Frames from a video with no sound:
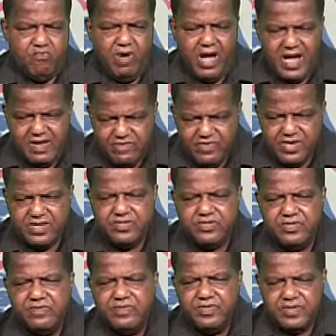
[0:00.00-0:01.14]
I think
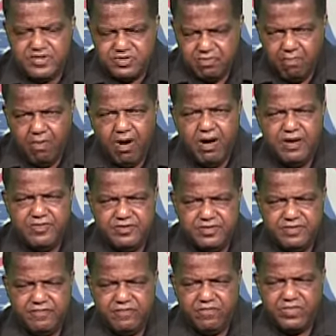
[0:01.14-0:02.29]
this
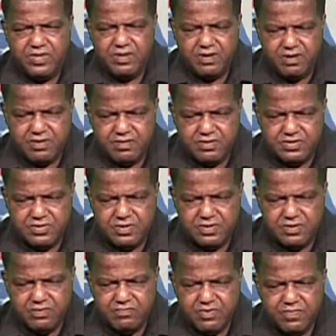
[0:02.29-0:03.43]
modern
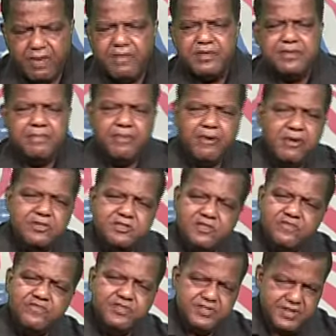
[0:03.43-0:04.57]
Republican Party
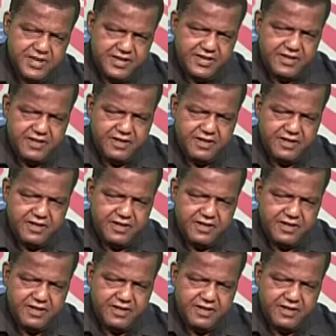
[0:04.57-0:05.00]
of today